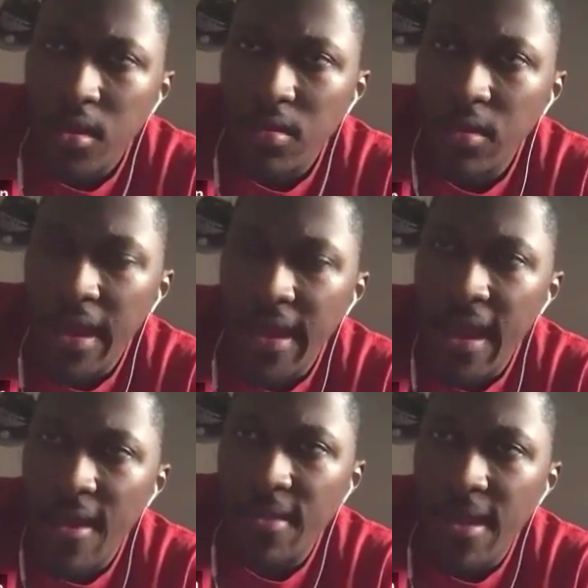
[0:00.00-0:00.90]
Like
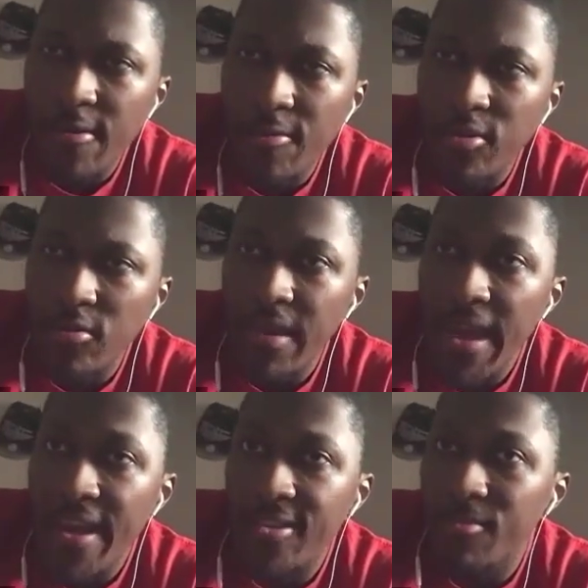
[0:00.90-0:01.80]
what would your
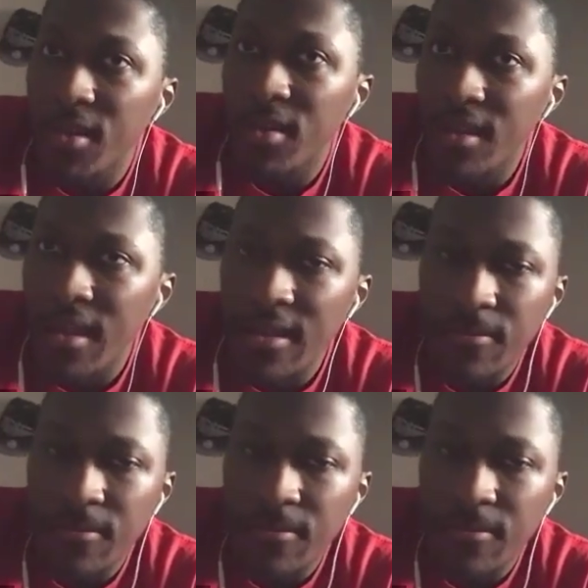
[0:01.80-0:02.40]
reaction be to that?